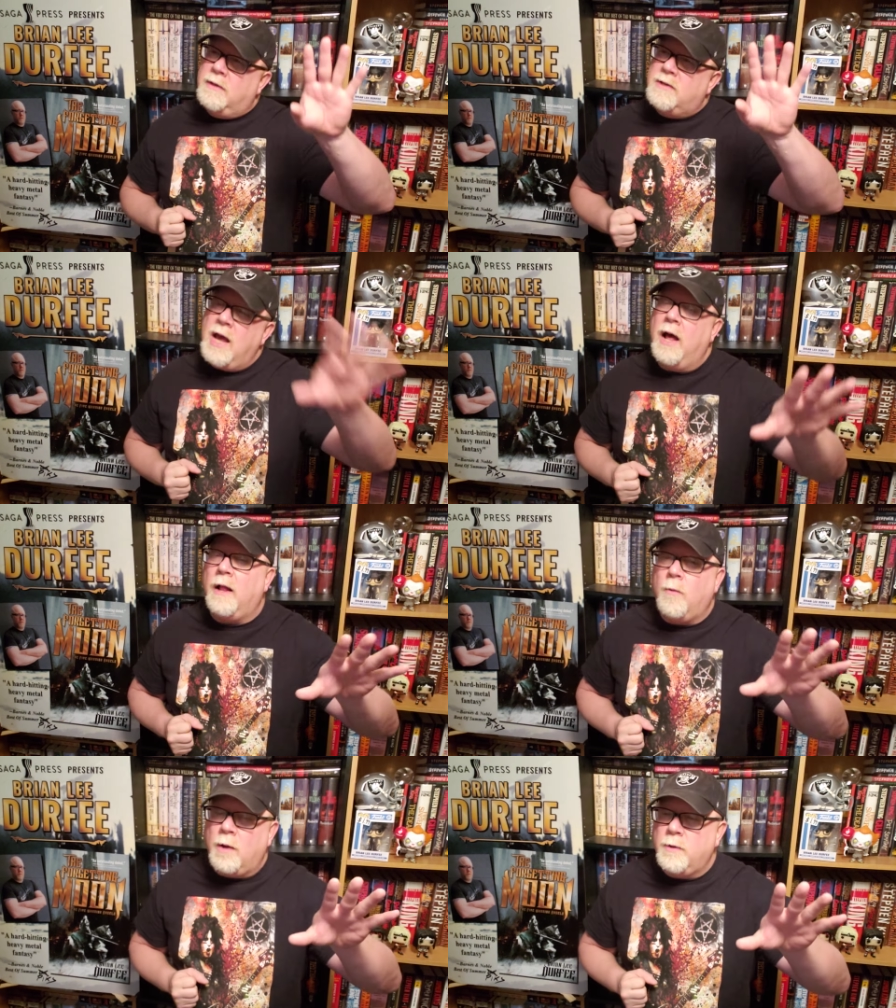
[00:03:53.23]

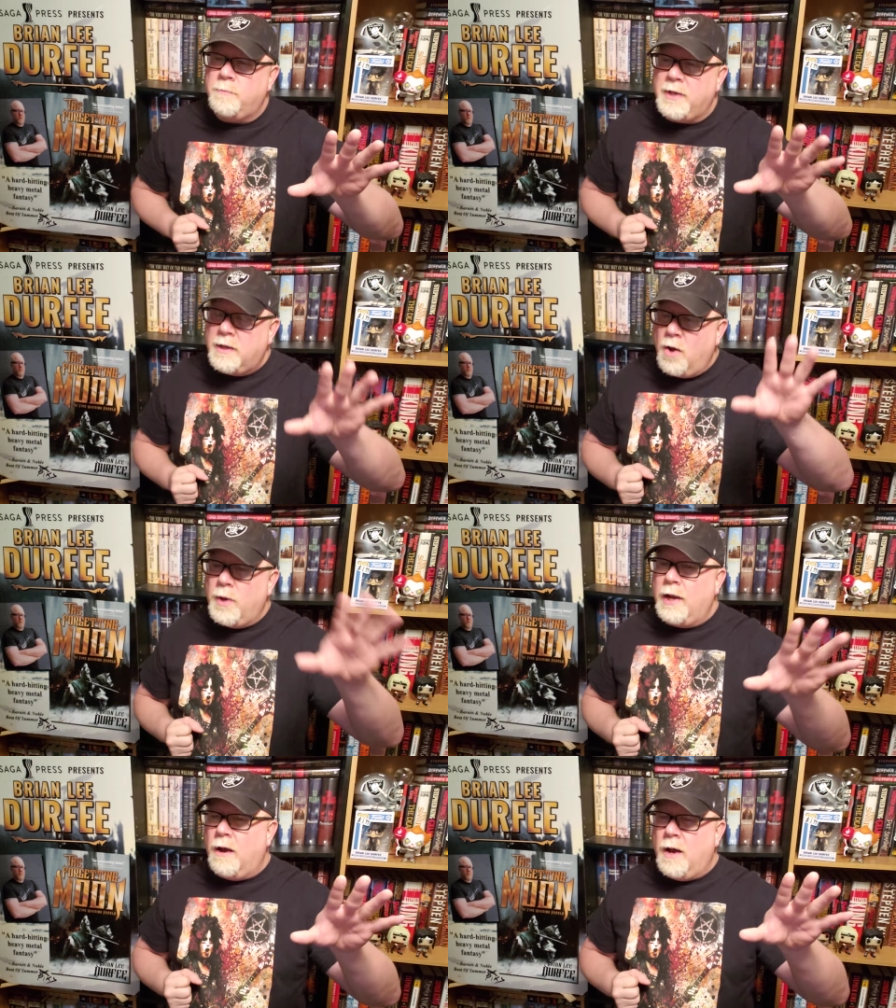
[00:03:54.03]
tell what would be
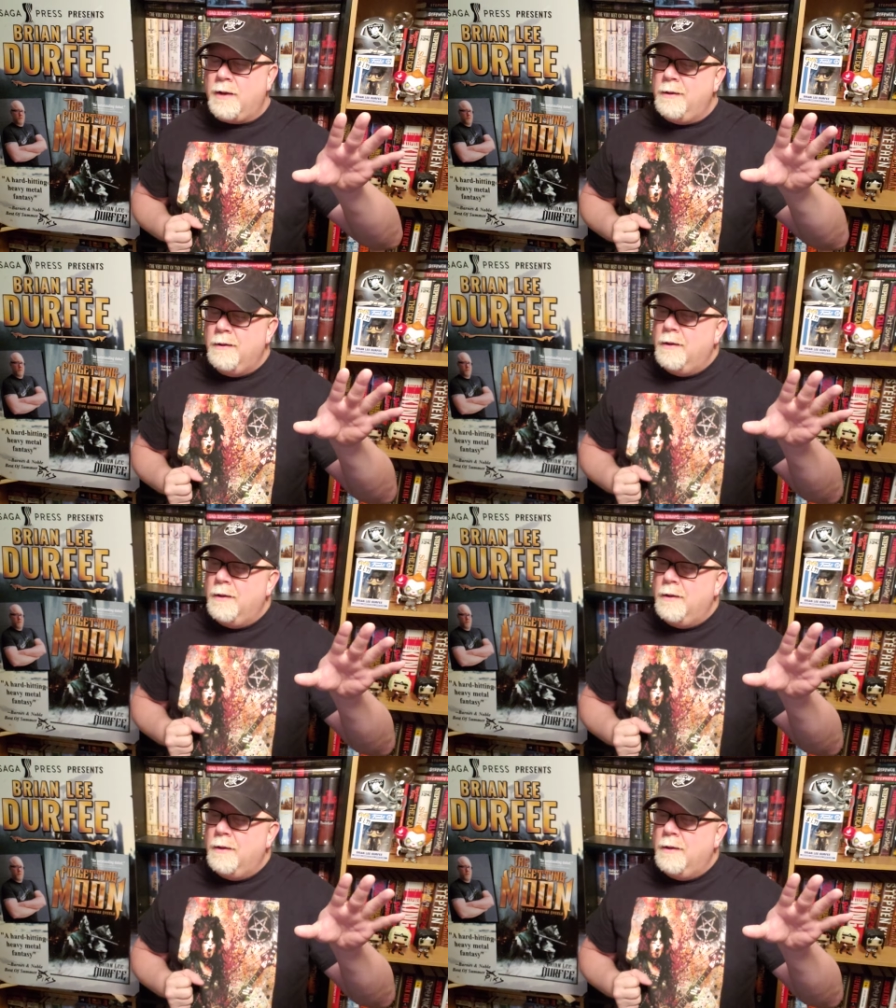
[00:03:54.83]
going on